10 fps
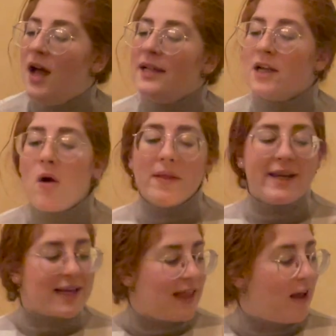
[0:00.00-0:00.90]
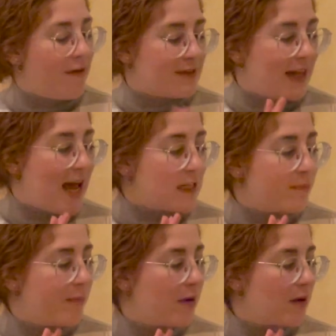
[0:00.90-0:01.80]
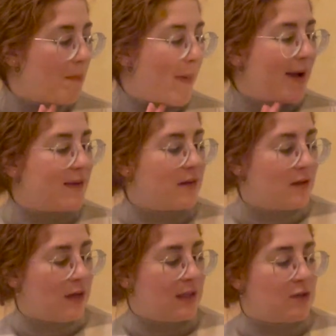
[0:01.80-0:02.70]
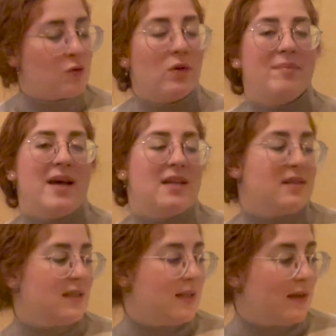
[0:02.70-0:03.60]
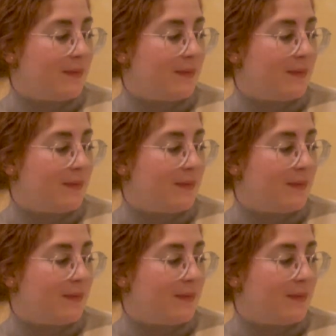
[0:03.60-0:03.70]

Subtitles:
The Golden Enclaves, the last book in the Schoolman's